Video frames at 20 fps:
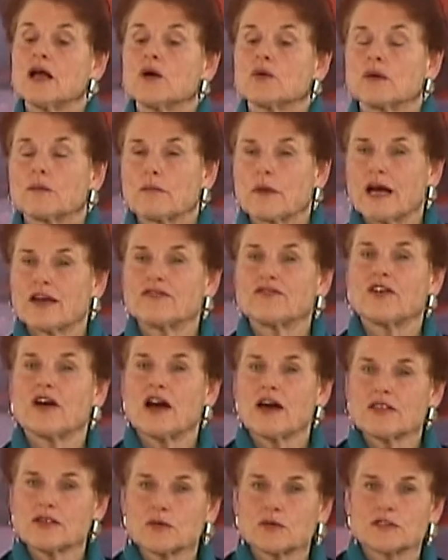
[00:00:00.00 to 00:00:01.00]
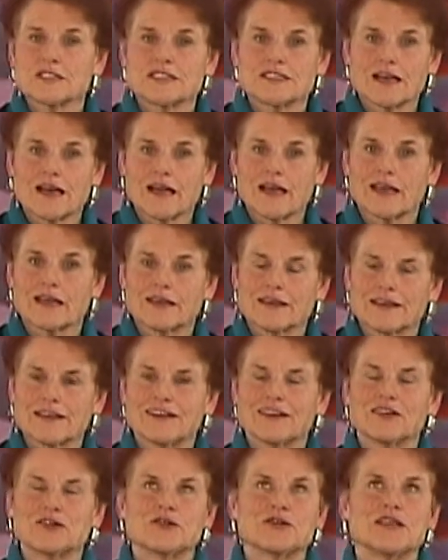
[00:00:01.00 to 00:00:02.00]
When my father was dying,
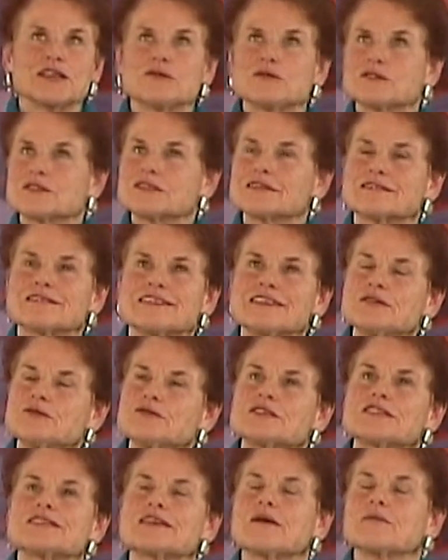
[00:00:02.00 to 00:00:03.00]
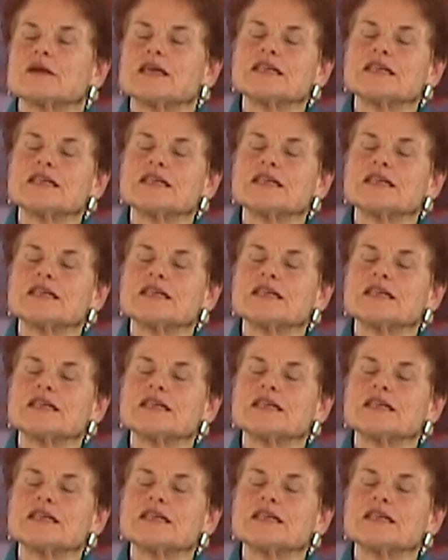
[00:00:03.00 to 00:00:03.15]
oh, he was he was something.